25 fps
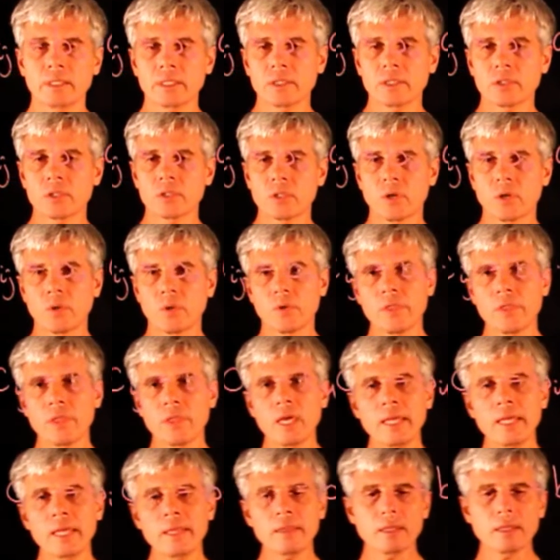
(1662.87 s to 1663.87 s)
so
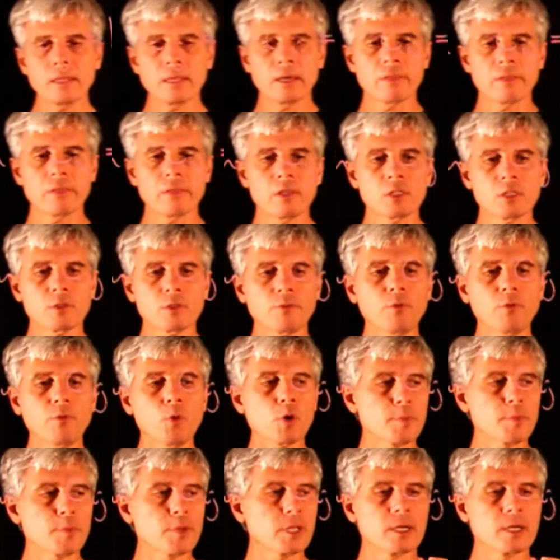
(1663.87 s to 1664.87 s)
then this
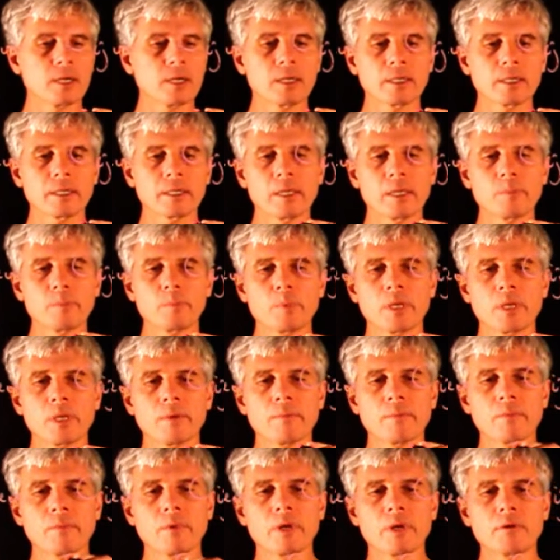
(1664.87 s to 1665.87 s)
formula can be
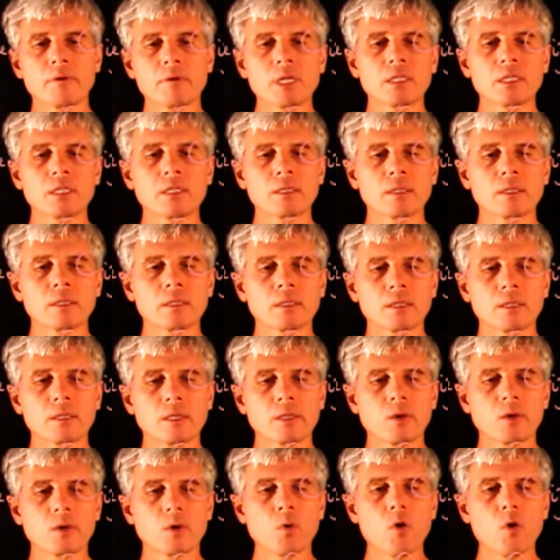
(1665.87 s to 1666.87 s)
written
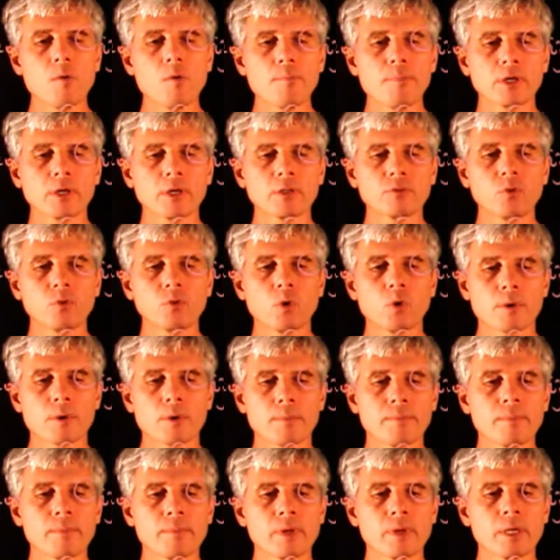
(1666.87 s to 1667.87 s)
in a compact
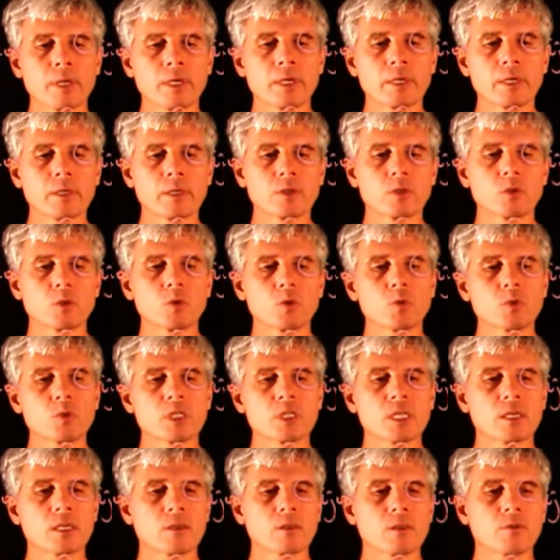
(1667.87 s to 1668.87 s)
form
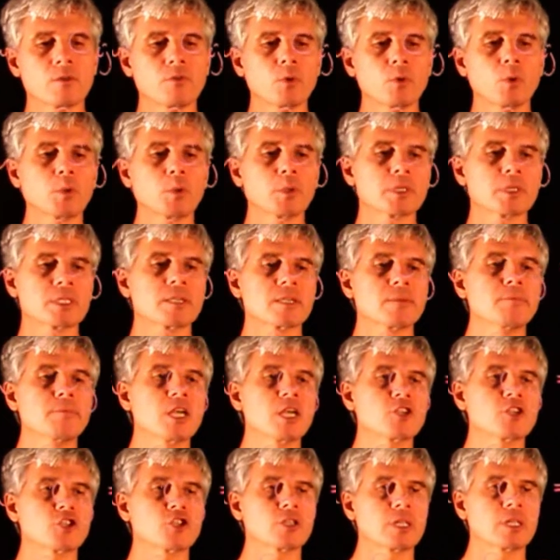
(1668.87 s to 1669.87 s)
using the following
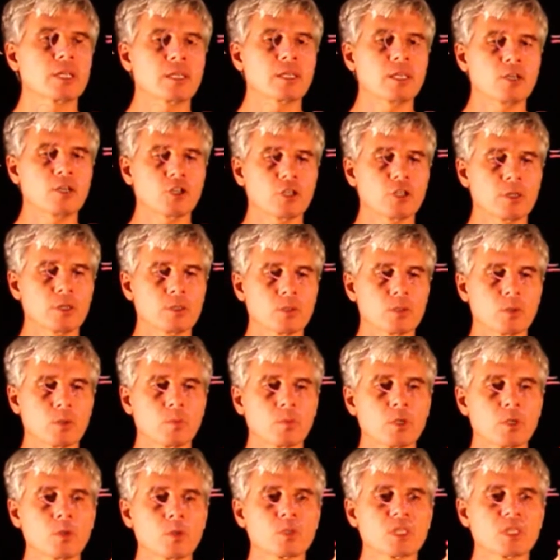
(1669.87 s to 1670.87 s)
summation notation. So
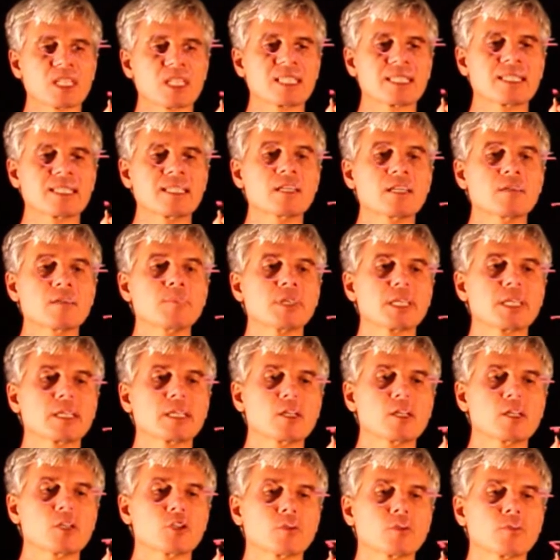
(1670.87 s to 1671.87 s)
we use a sigma
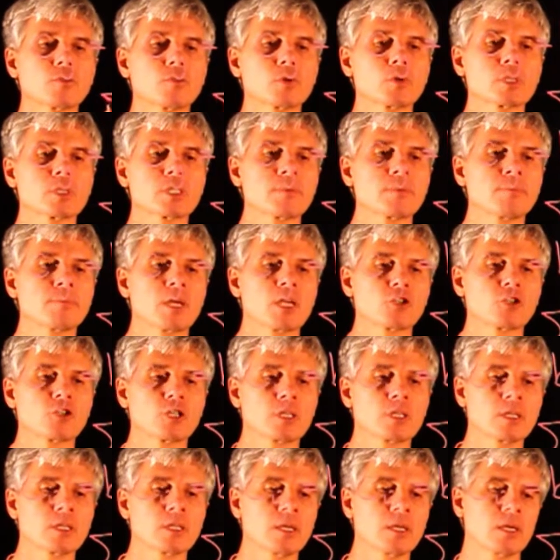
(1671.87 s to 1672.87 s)
notation for summation.